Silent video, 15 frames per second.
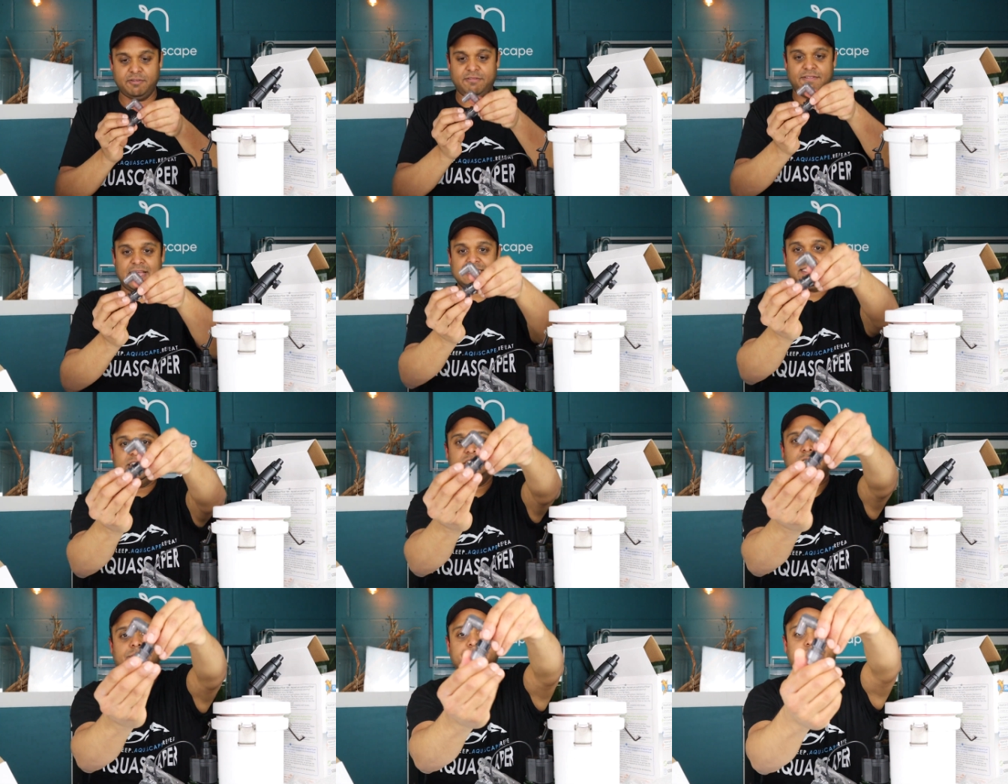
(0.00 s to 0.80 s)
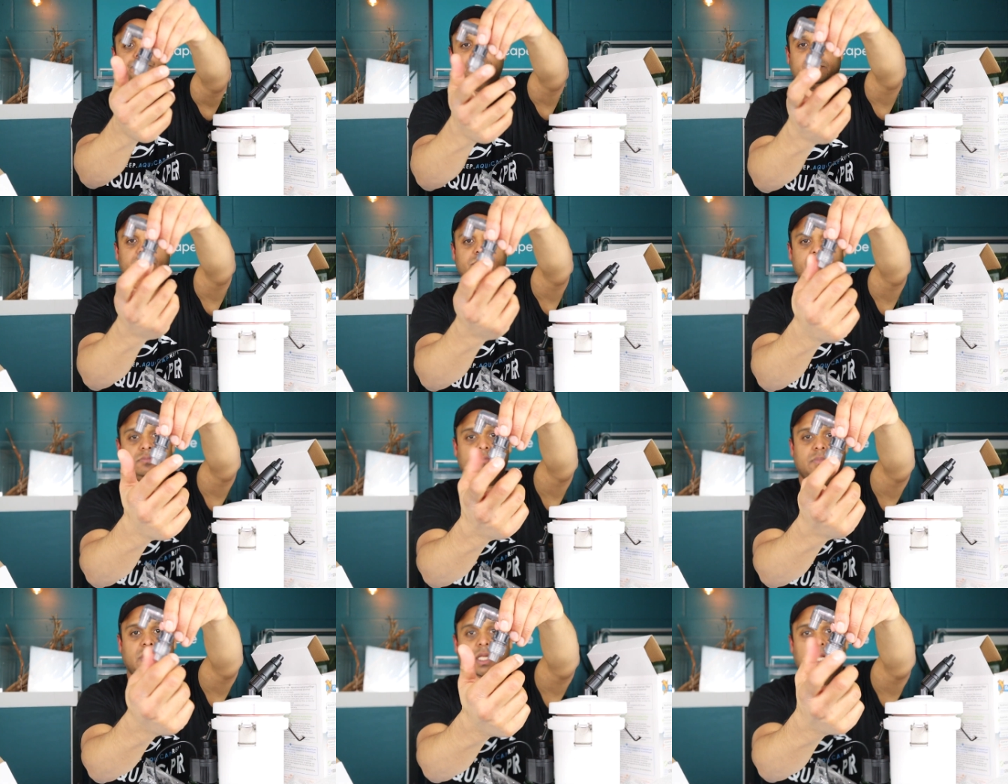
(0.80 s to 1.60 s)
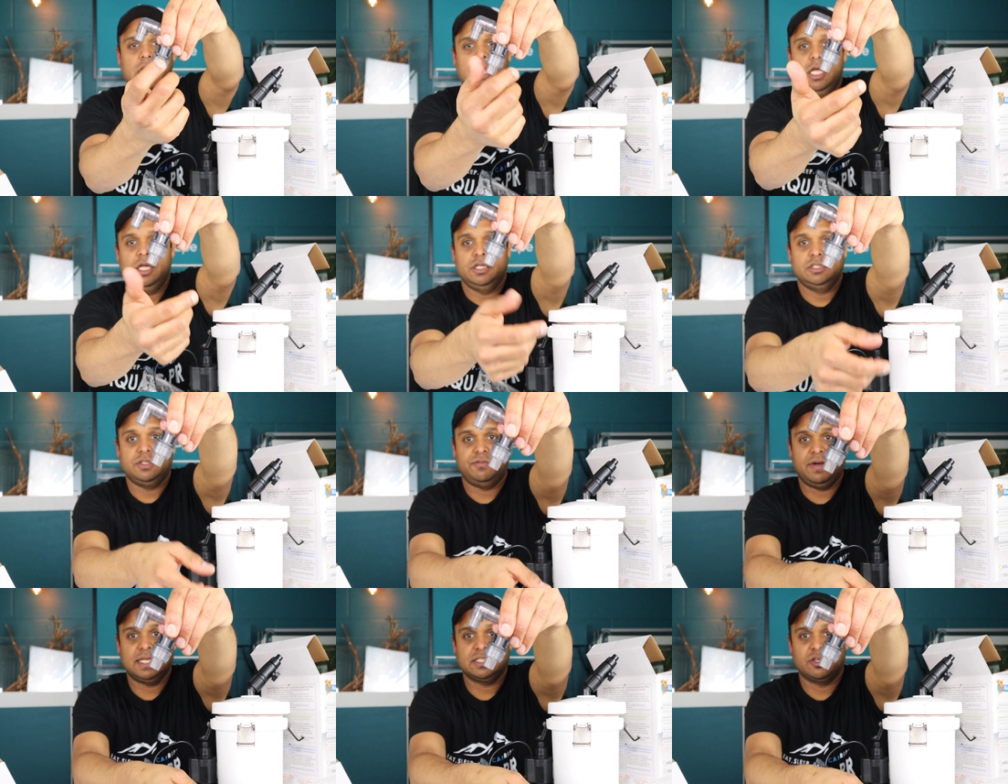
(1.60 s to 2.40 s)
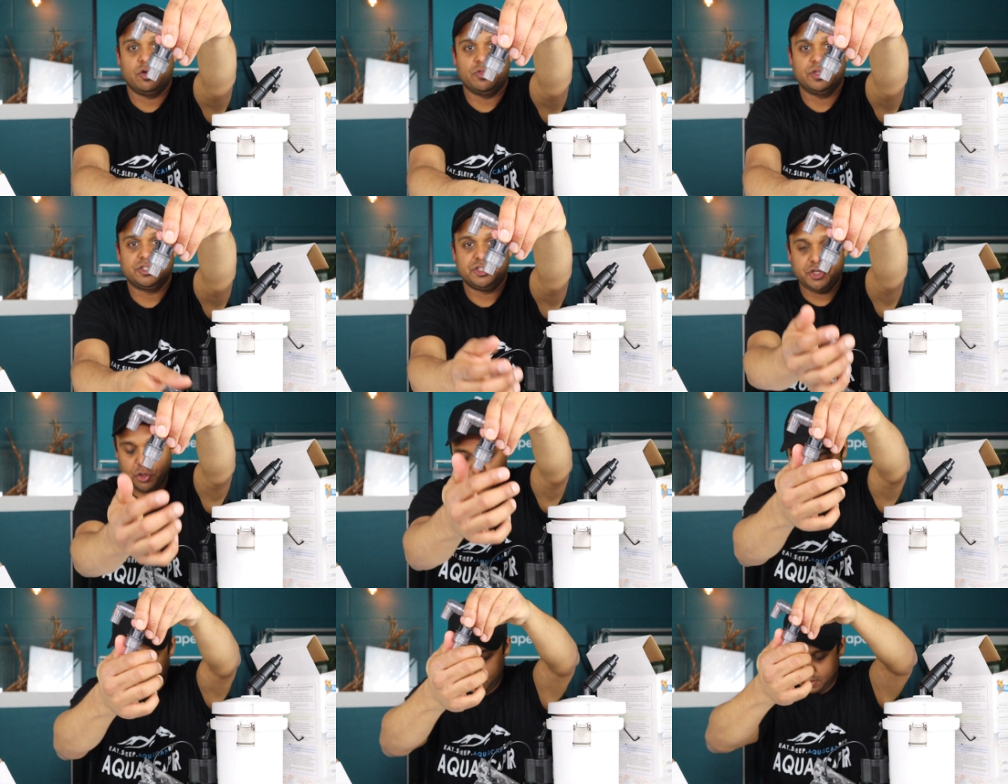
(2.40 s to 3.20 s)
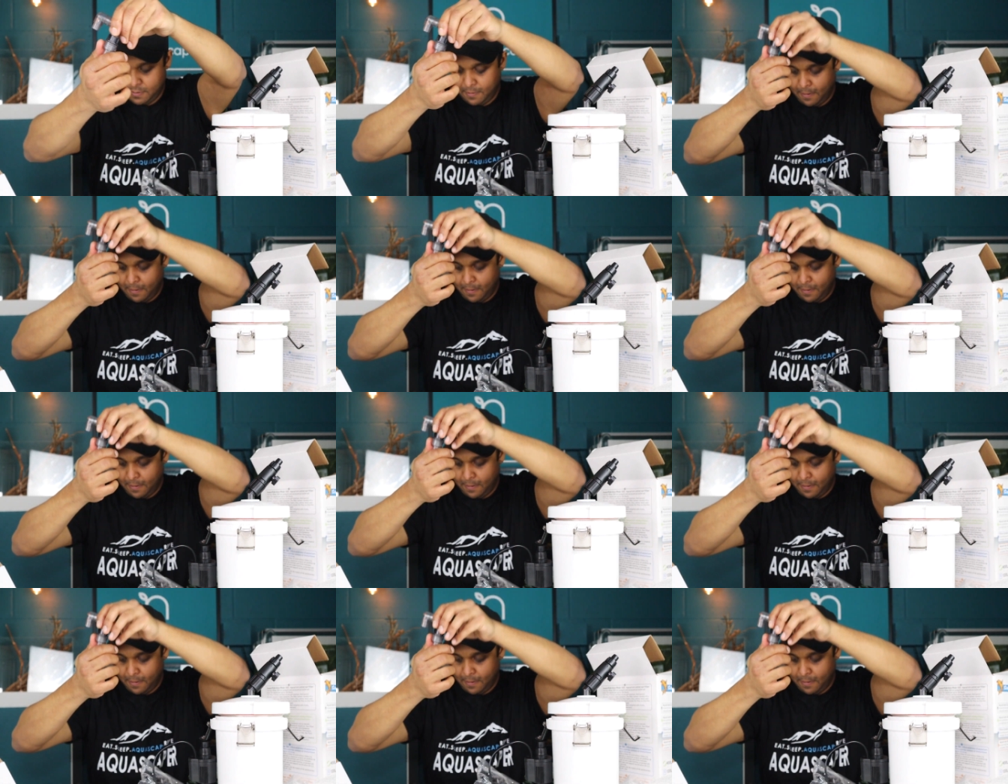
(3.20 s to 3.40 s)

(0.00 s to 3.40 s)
Fastener to fasten on the tube.